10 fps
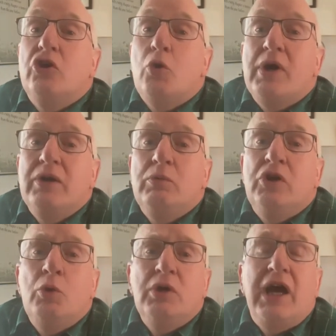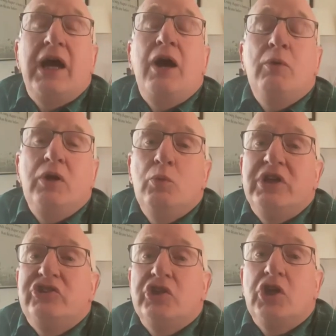how I
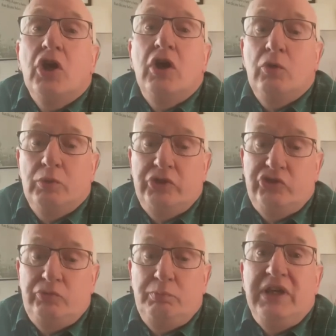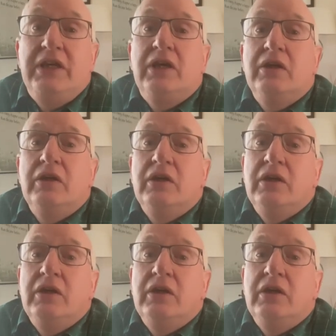wish that God would speak,